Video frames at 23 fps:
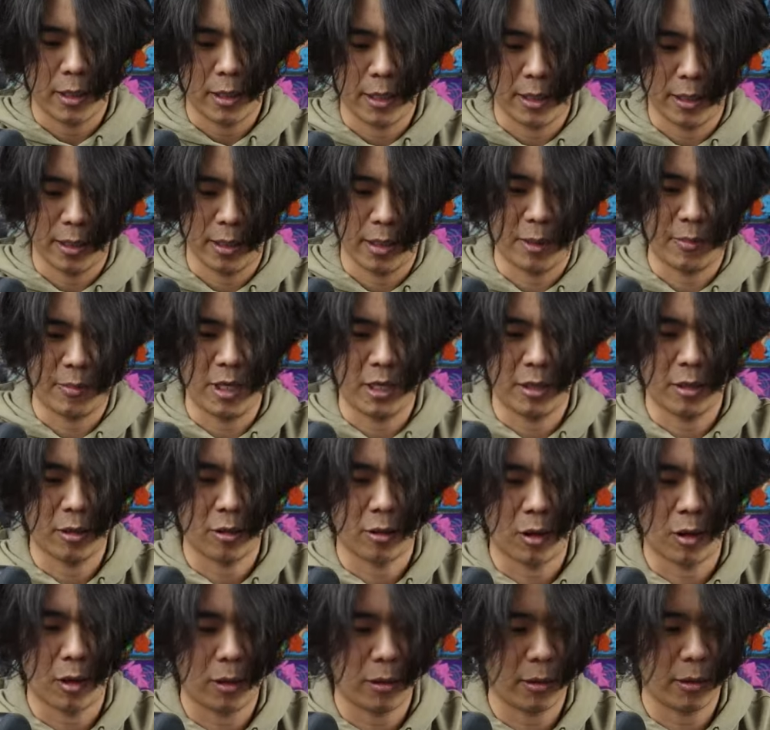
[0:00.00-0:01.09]
And I mean,
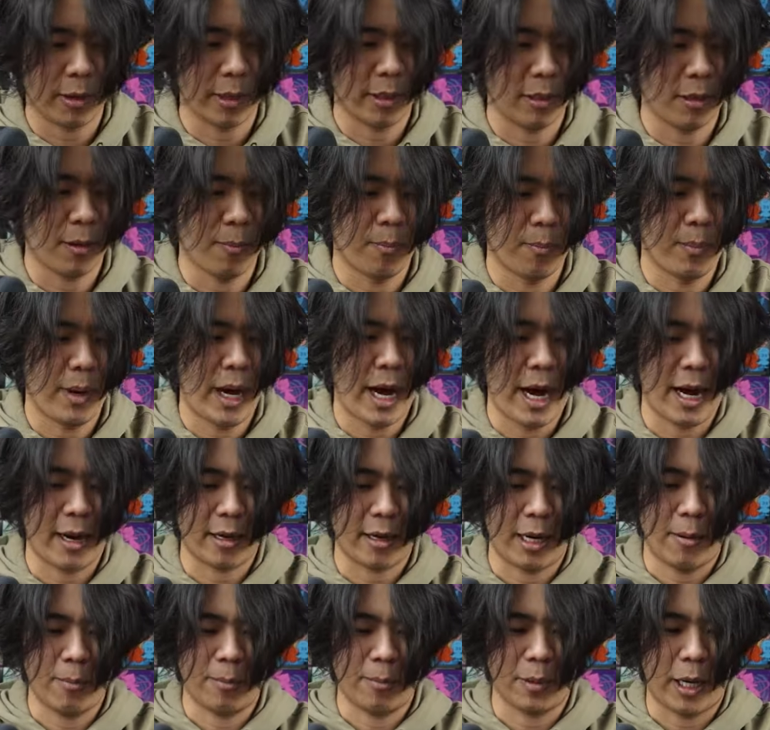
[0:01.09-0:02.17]
they're all in the back.
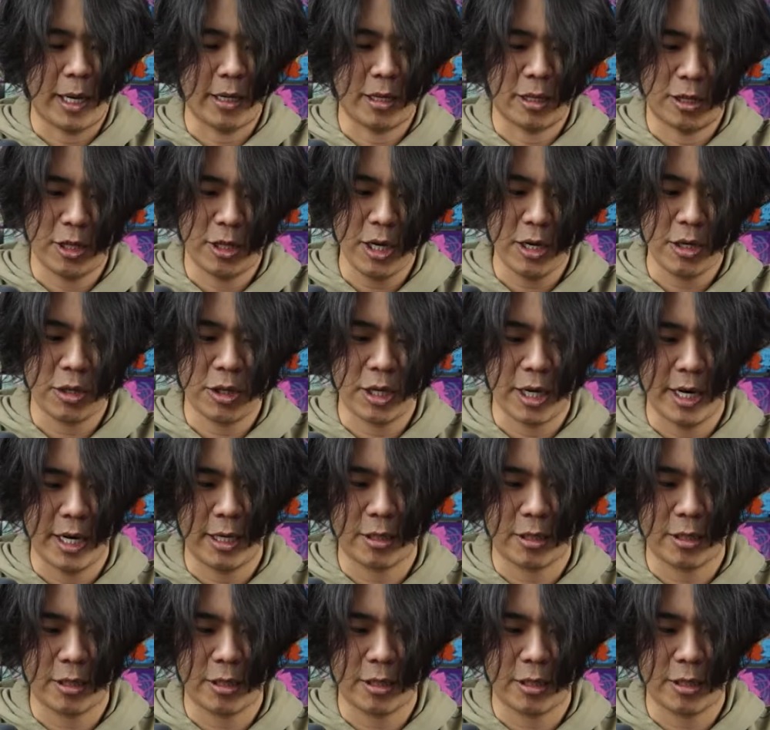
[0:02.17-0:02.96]
I think the